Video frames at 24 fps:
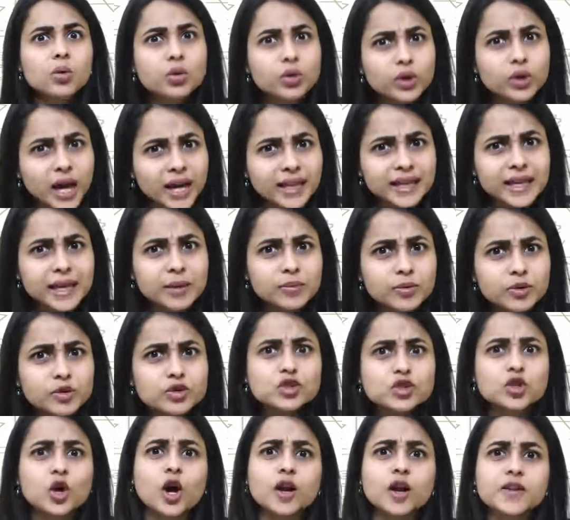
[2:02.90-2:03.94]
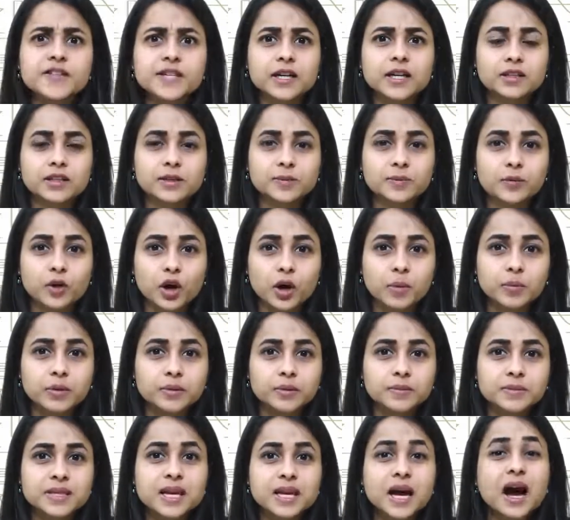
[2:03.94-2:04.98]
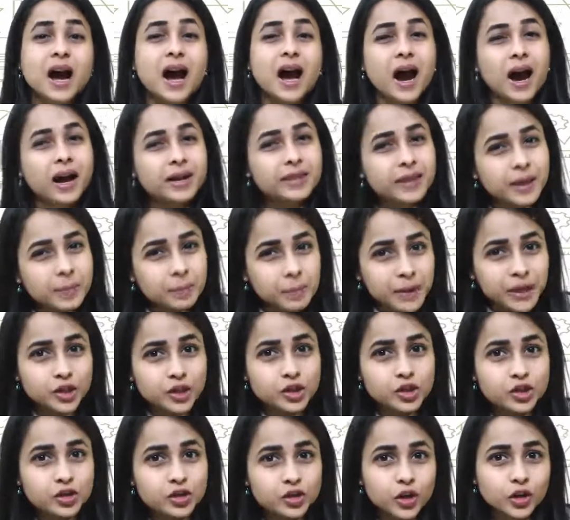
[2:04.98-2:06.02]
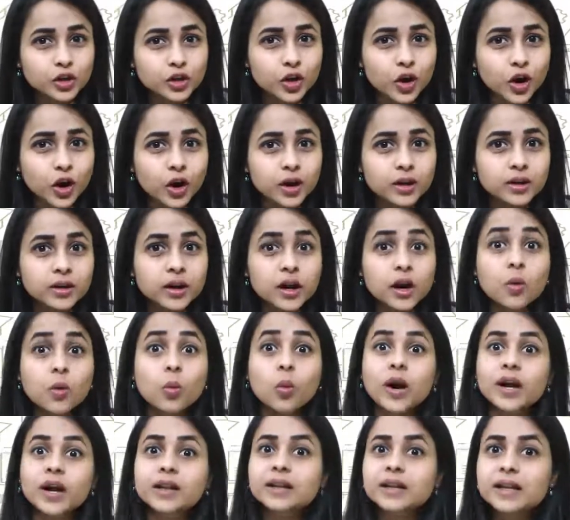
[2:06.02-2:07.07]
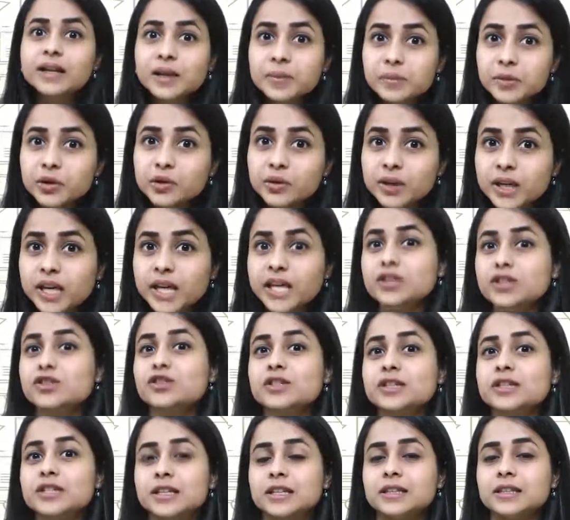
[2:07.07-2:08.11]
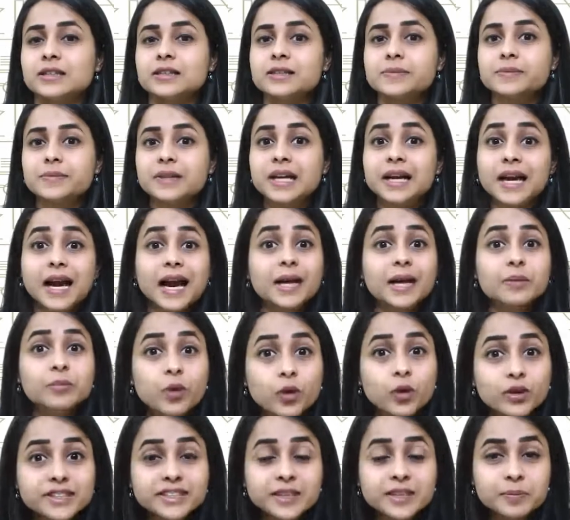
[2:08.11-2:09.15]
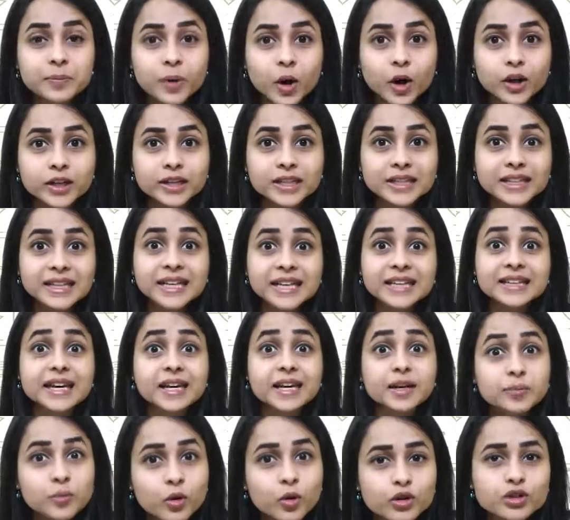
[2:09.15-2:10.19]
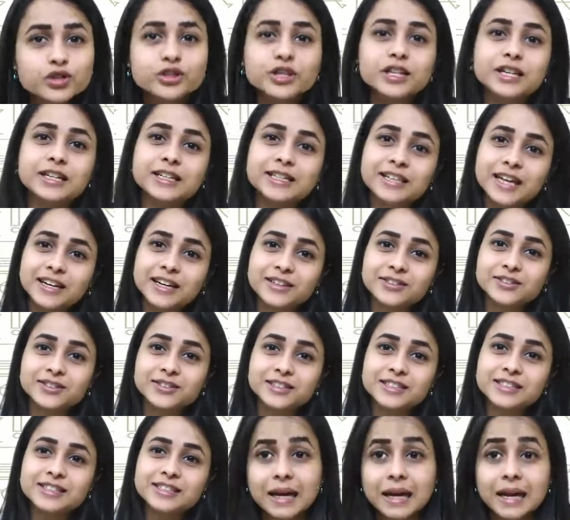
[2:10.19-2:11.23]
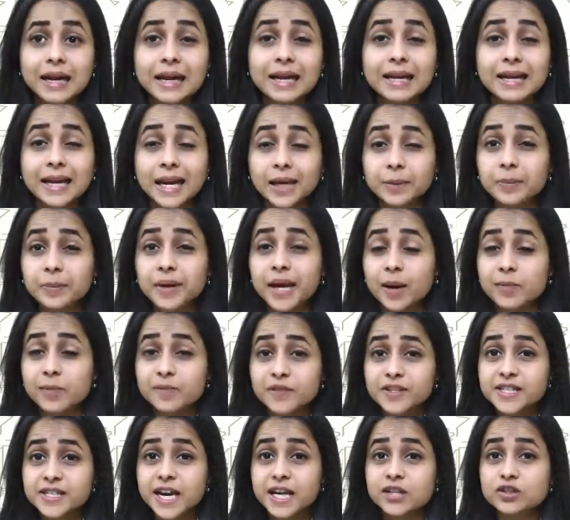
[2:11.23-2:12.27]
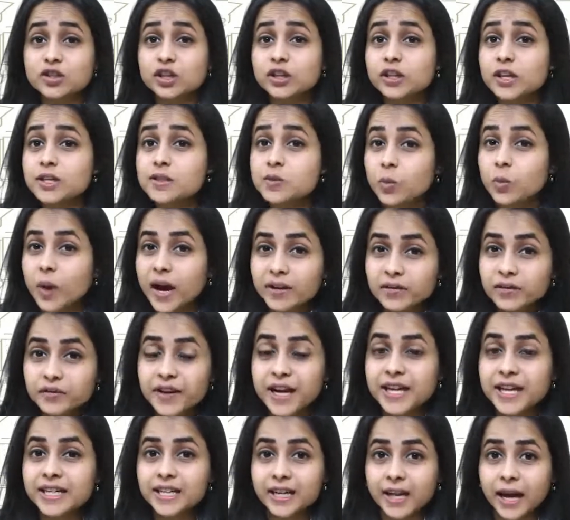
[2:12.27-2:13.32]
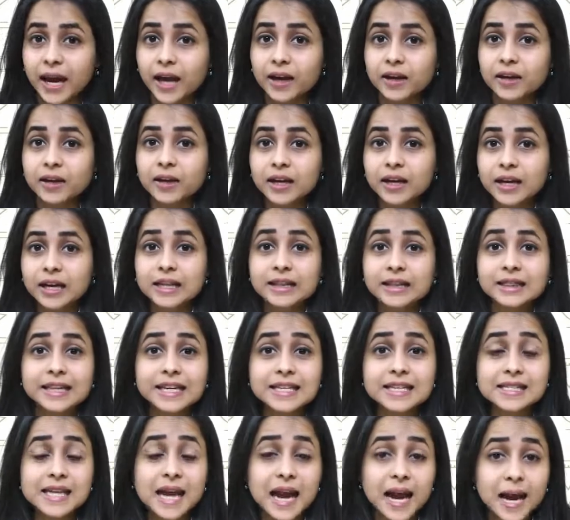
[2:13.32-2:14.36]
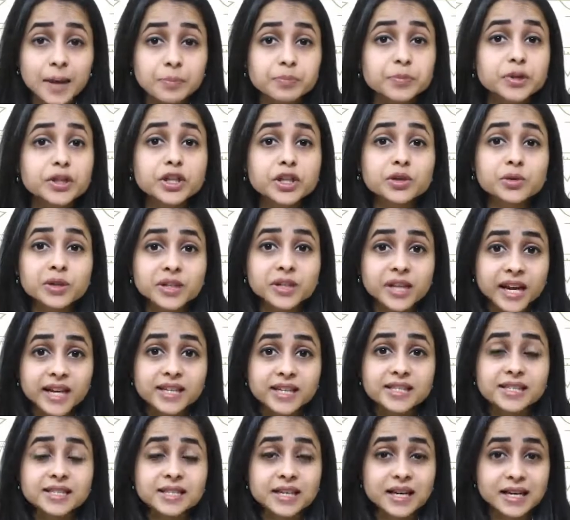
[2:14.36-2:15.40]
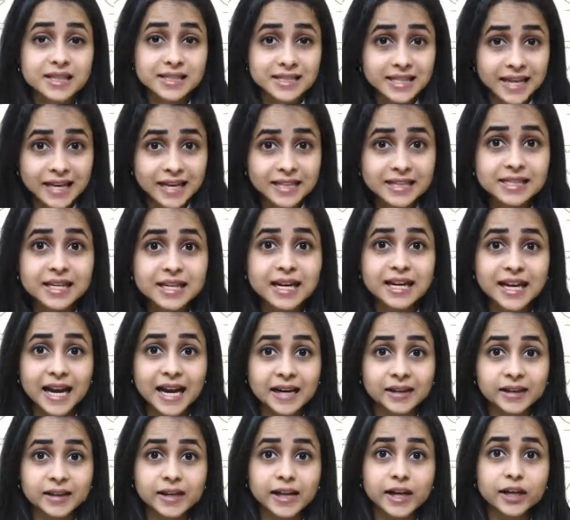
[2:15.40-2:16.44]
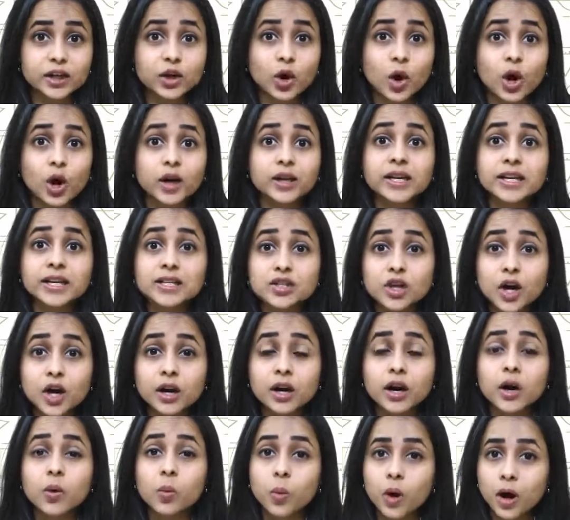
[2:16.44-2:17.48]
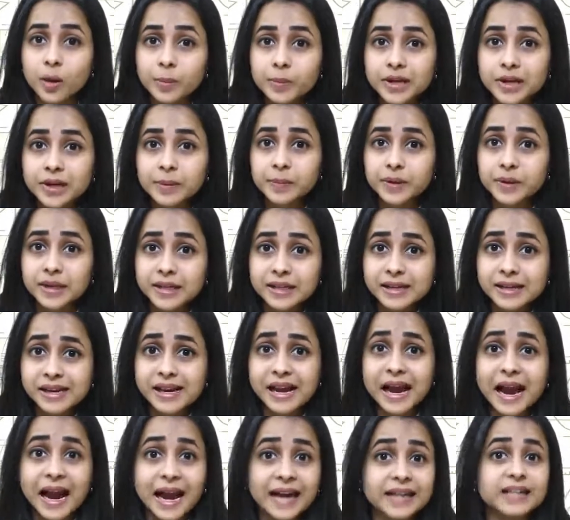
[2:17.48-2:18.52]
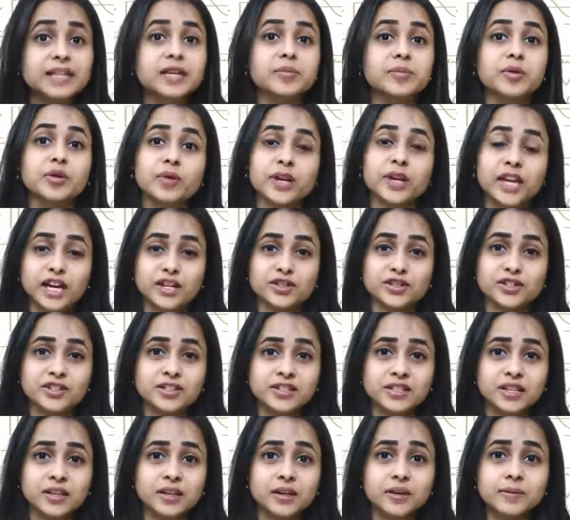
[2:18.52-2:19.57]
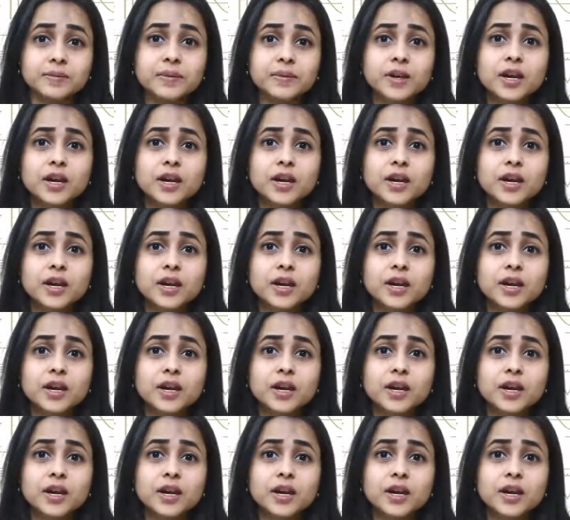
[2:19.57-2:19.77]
good are they able to solve certain problems, are they patient or not, what are their communication skills, and most importantly, their emotional intelligence. Let me emphasize on this one fact again. These aptitude tests assess a candidate on his or her verbal ability and communication skill.